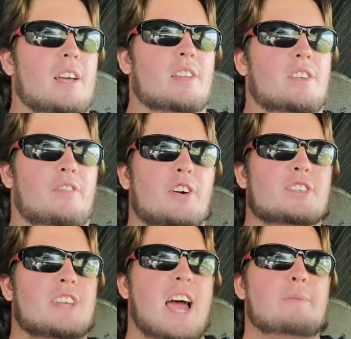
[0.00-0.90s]
The
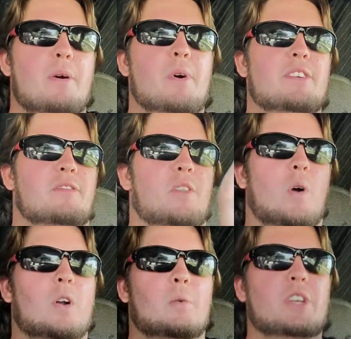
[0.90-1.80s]
first time I went to
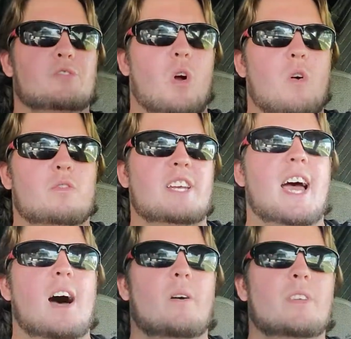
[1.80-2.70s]
Florida, we drove
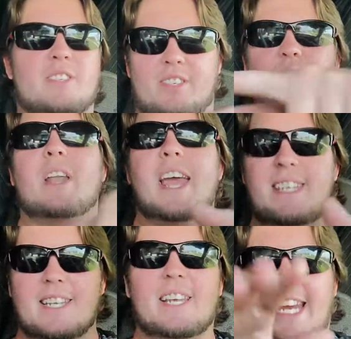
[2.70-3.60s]
down. This is when I
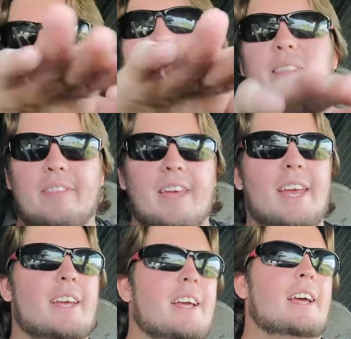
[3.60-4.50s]
did the cot
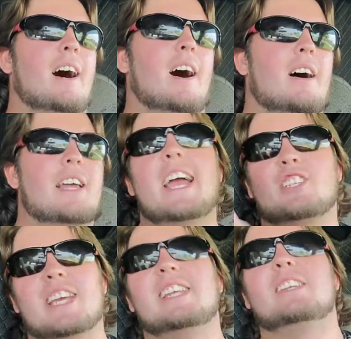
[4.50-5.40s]
thing.
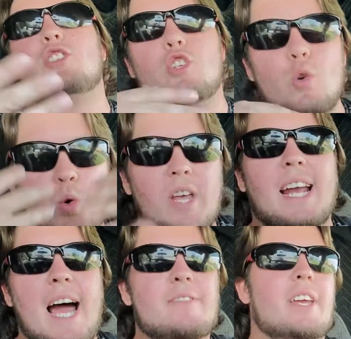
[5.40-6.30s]
Actually, I didn't do the
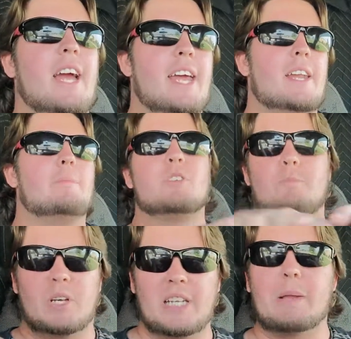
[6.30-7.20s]
cot thing. I ended up
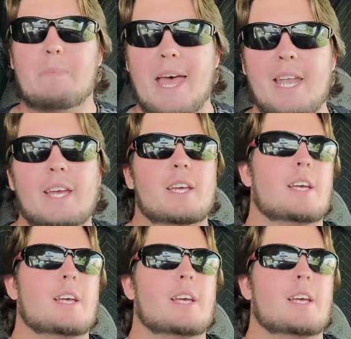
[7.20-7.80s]
just building the bed.